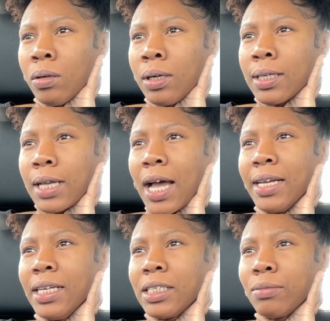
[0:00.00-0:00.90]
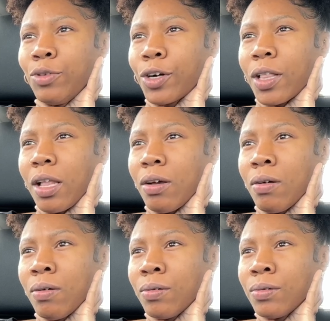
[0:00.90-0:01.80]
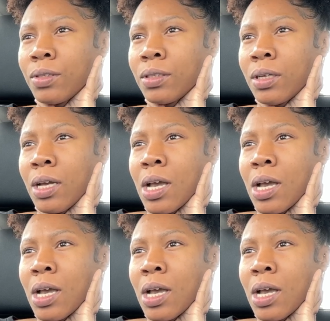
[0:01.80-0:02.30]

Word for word: because I need some more clothes.